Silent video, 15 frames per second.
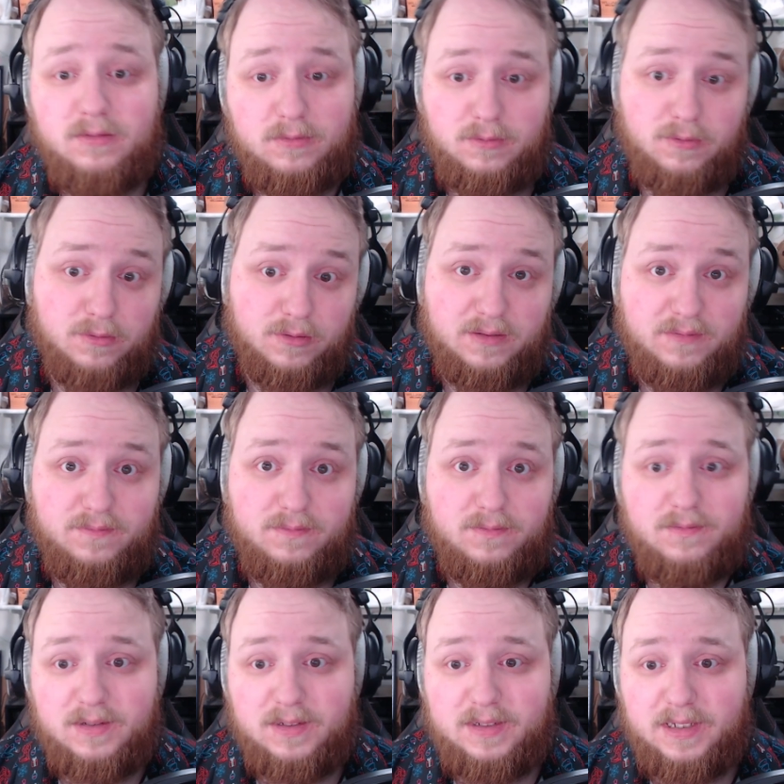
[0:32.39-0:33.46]
or if
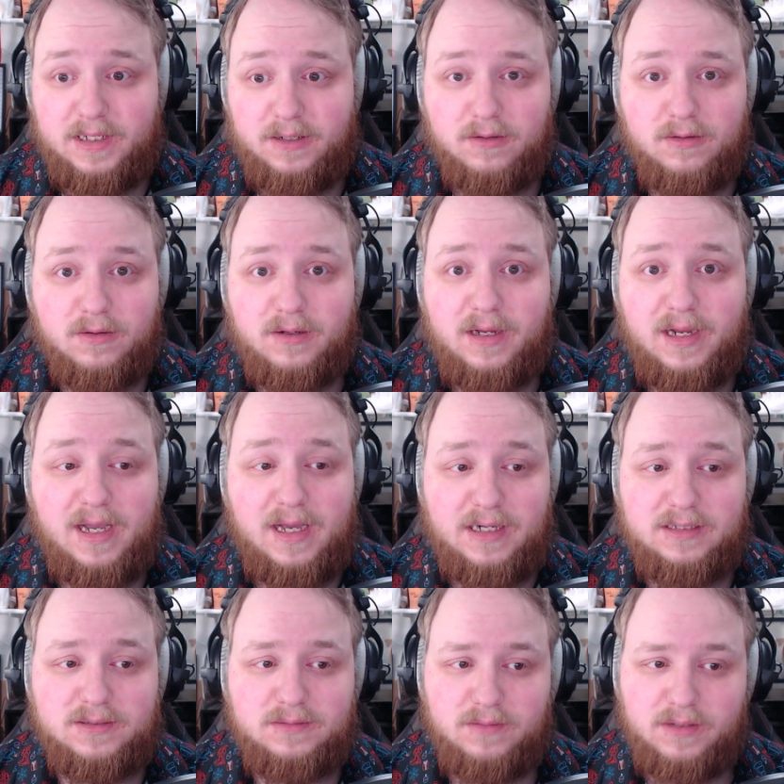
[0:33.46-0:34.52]
the thing you're looking at
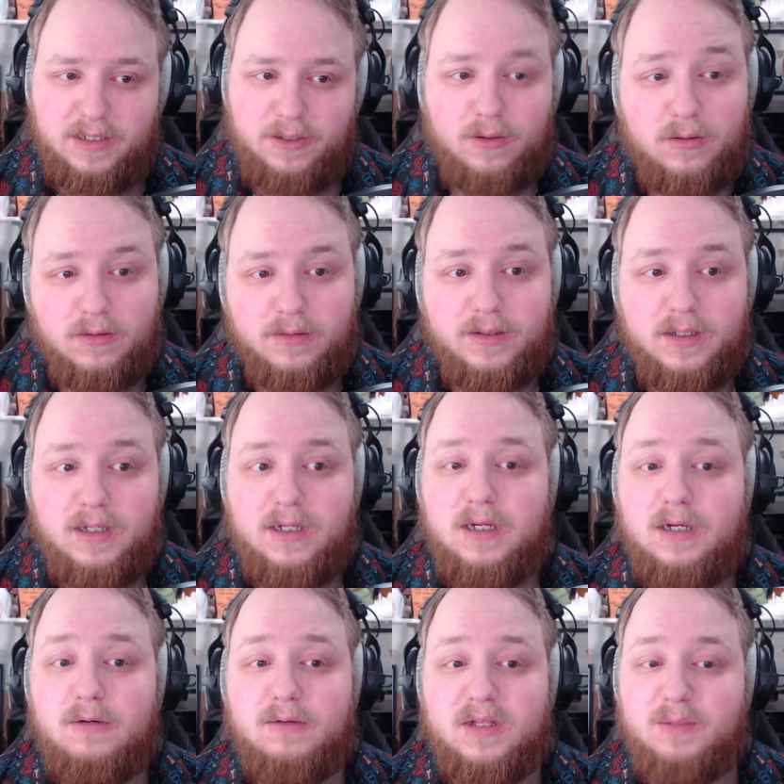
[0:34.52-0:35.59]
is really old,
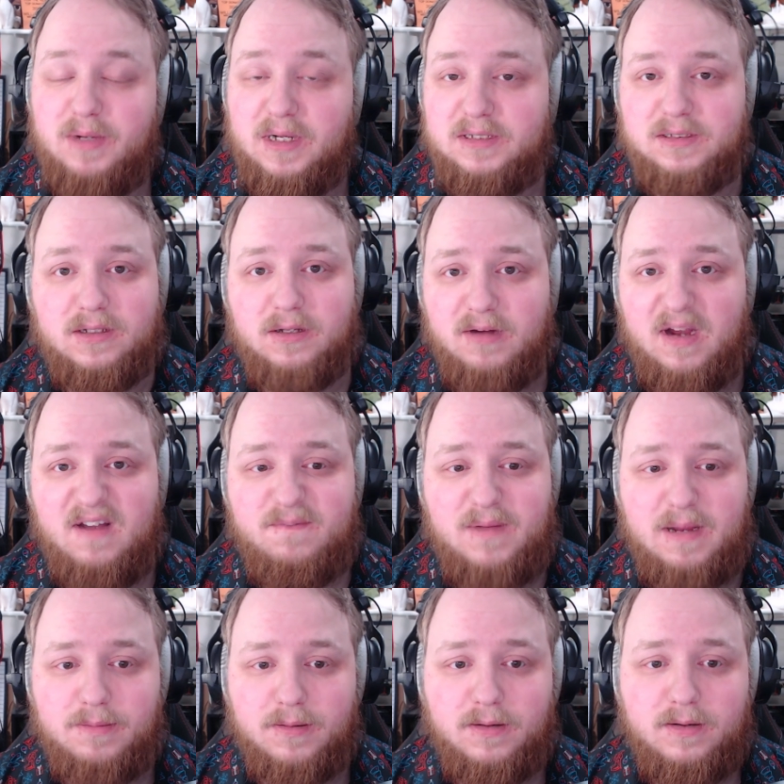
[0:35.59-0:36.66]
with a pencil and graph
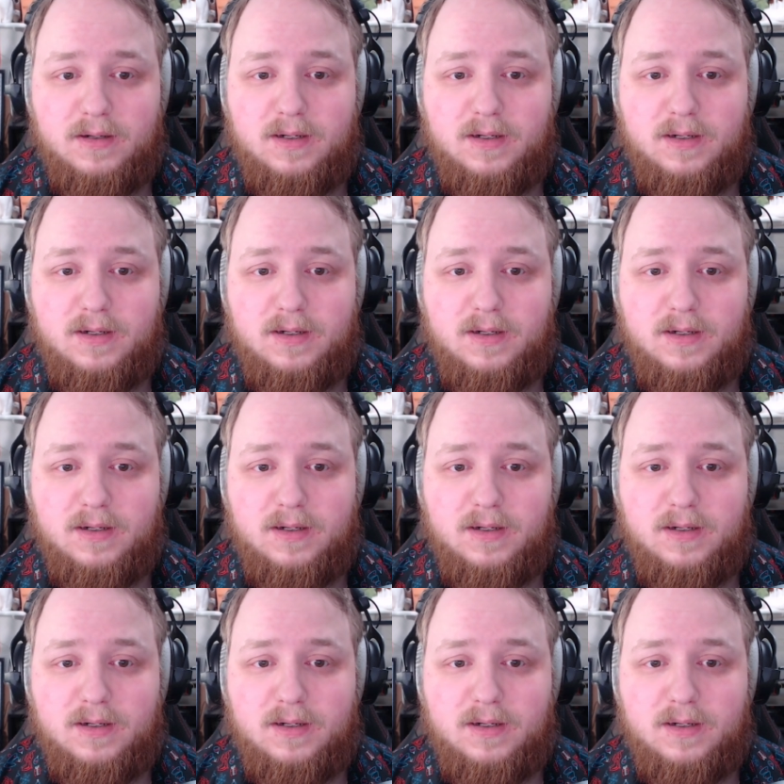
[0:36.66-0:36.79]
paper,